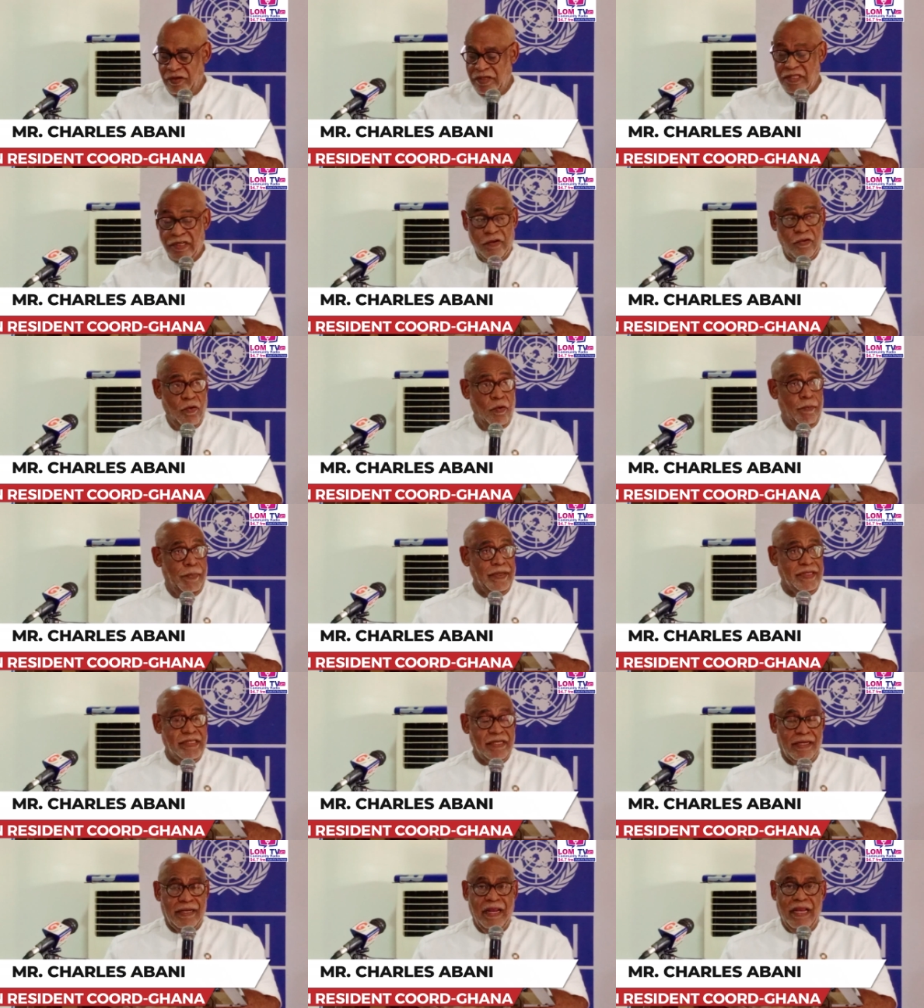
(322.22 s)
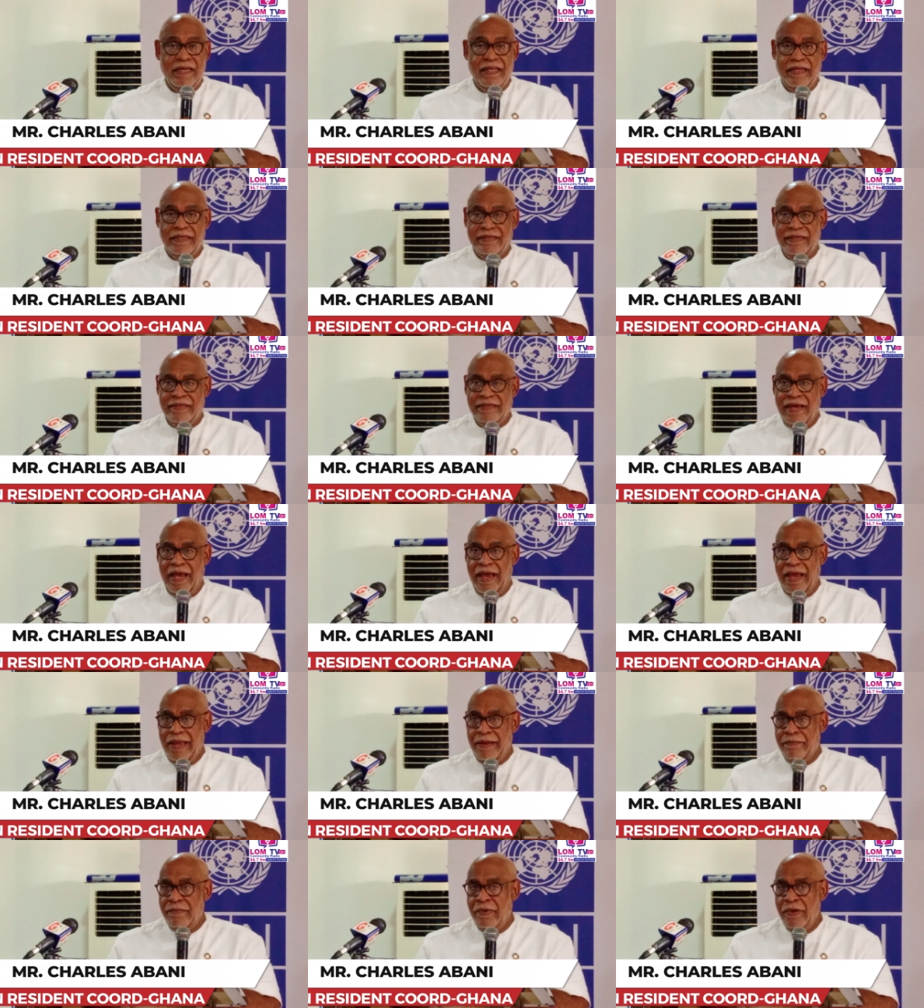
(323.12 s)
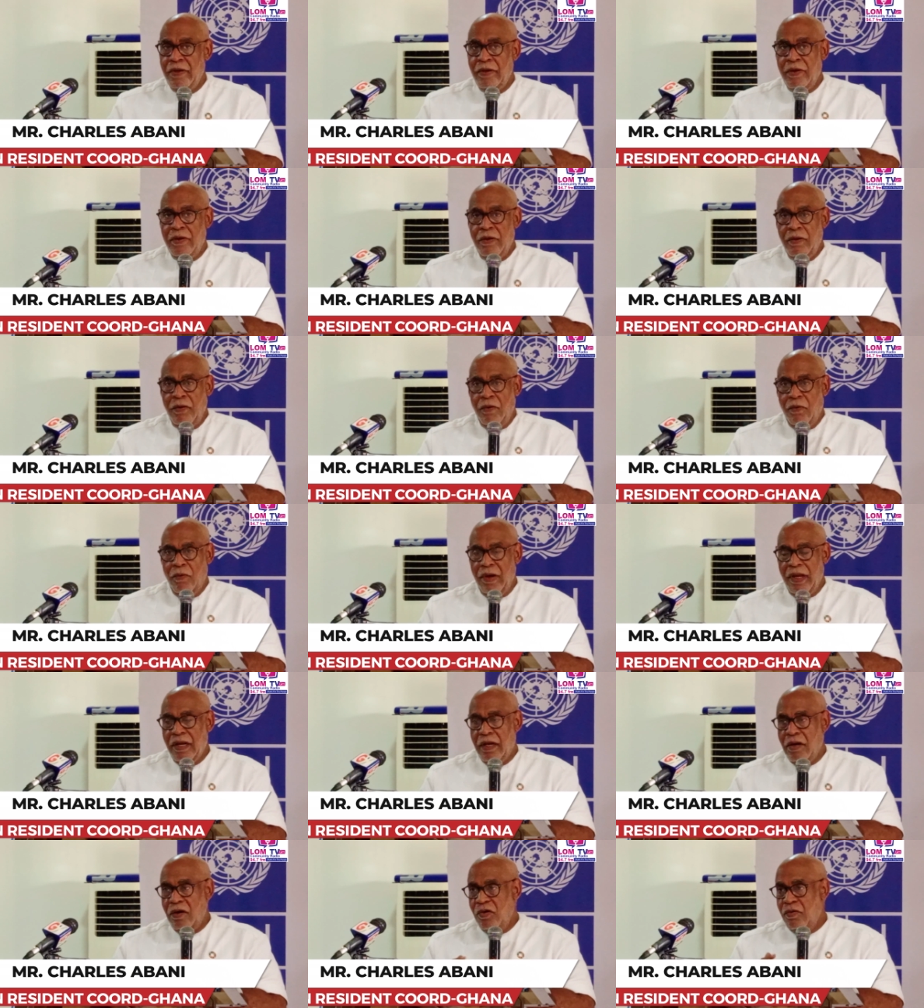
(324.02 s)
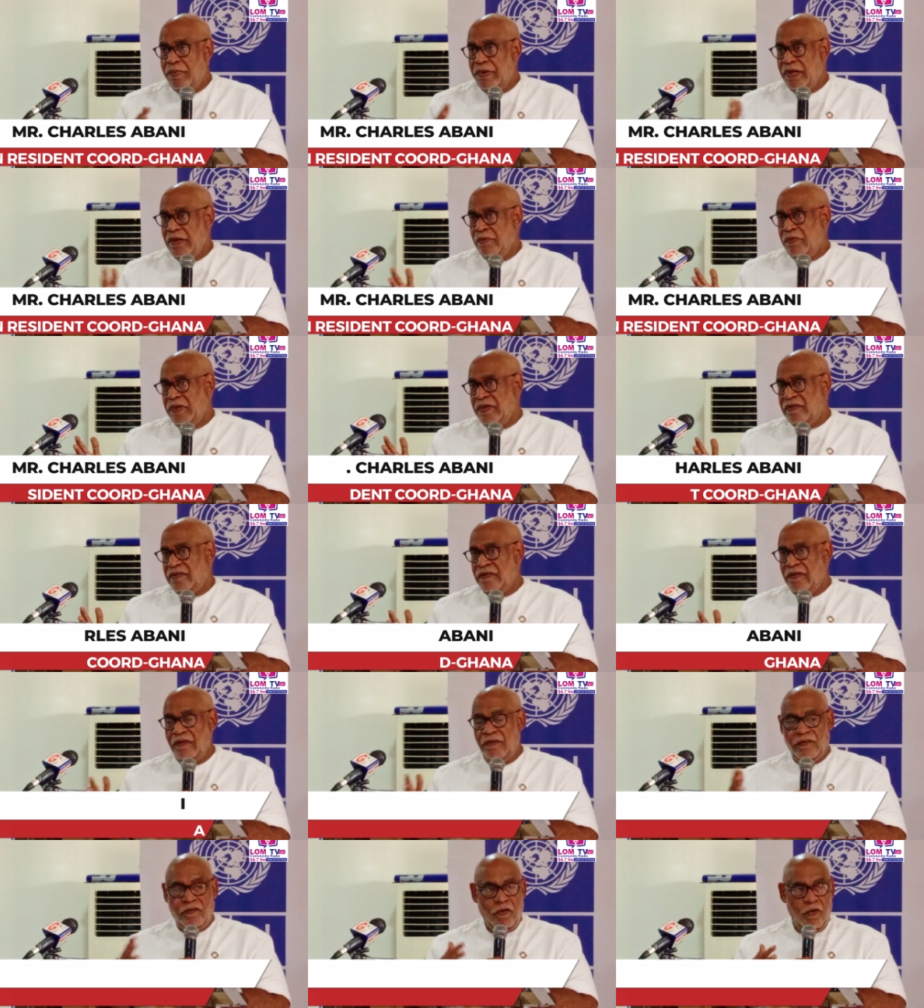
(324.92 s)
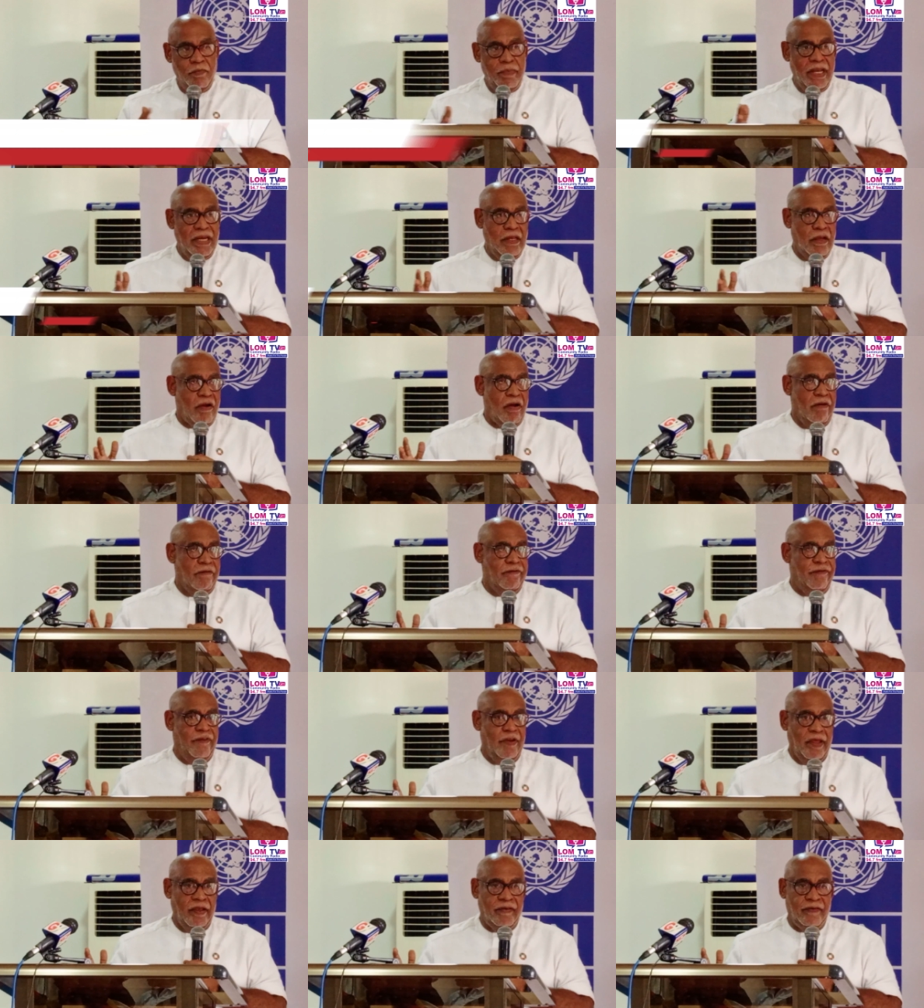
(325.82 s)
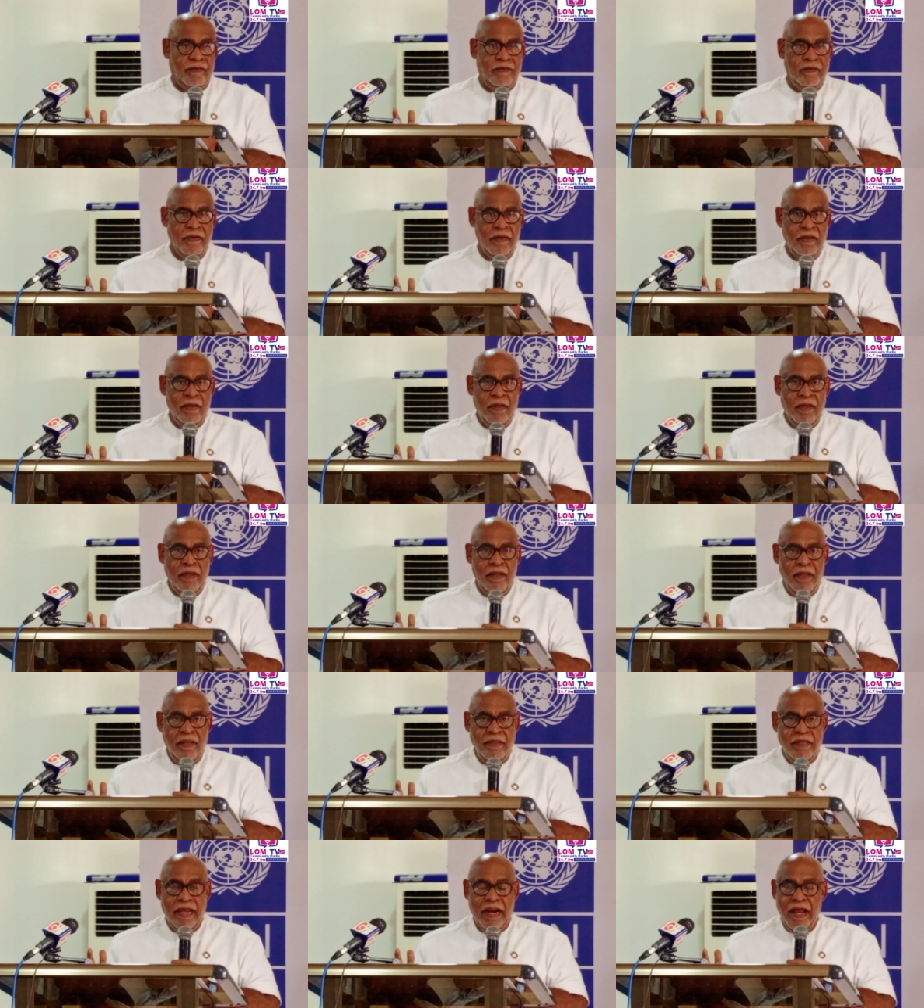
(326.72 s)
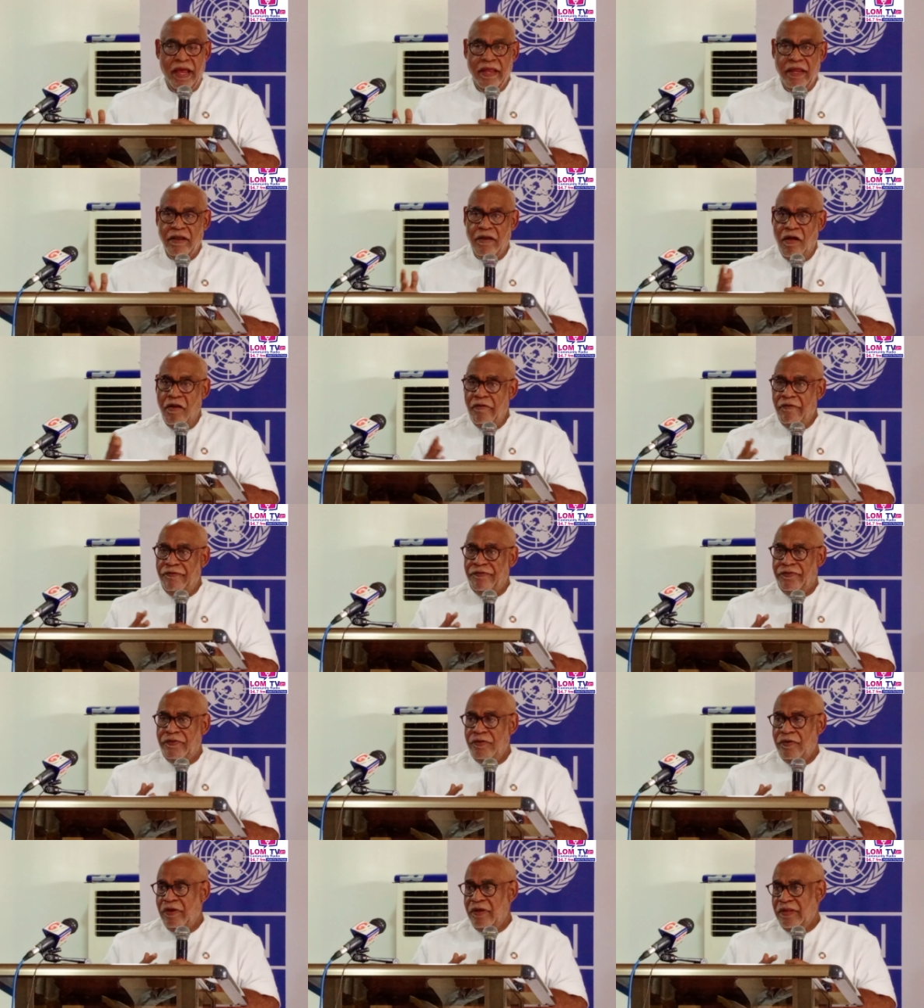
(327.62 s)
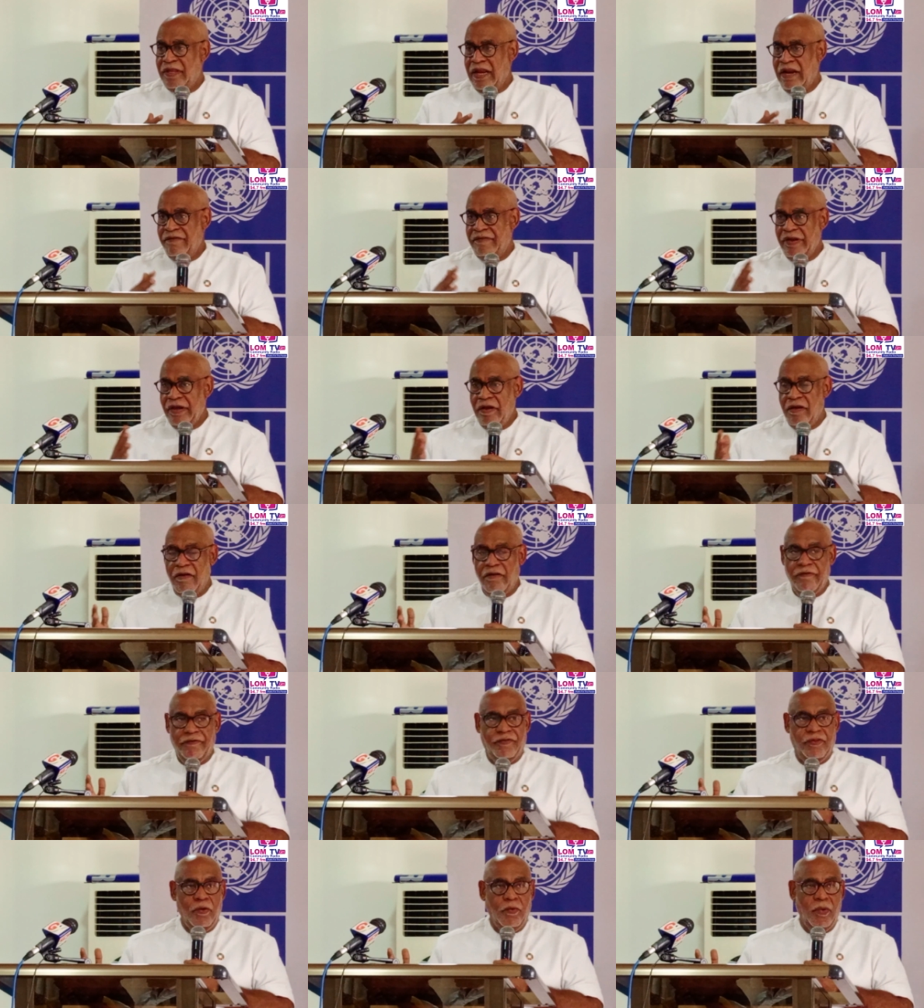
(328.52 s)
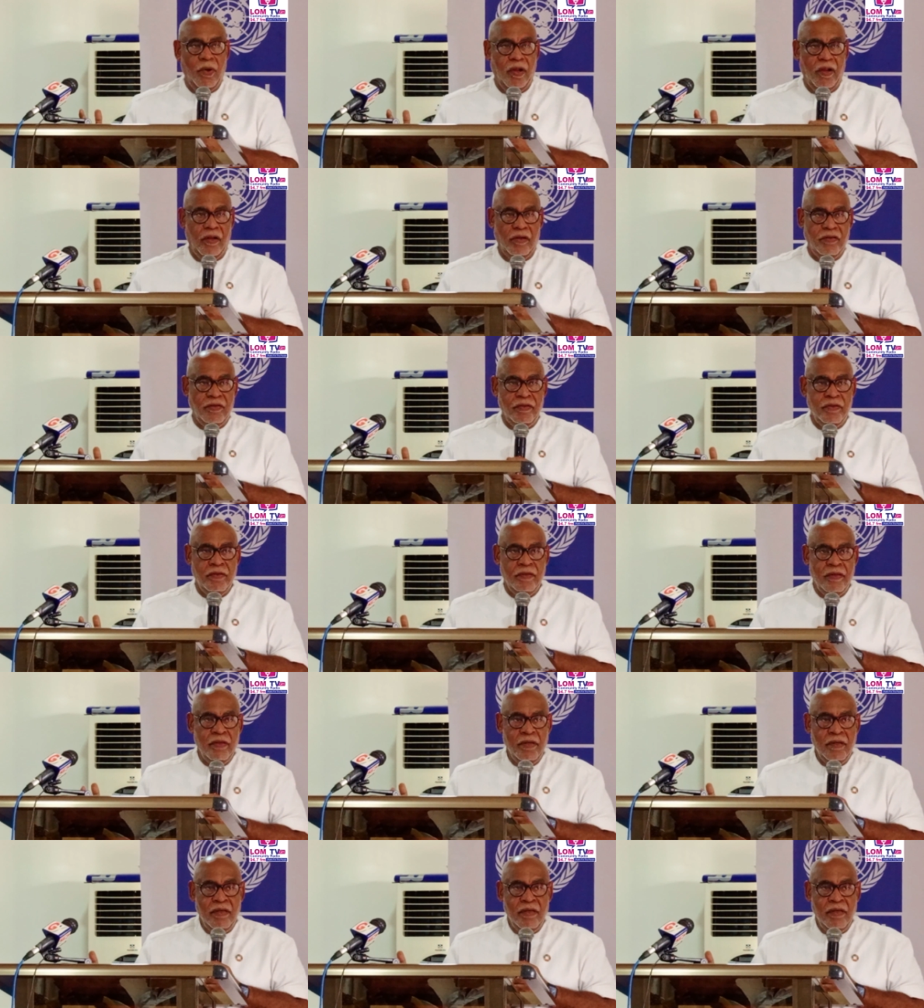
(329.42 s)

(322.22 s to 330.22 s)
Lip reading: critical, particularly at the time when globally we see so many conflicts that have engulfed the world,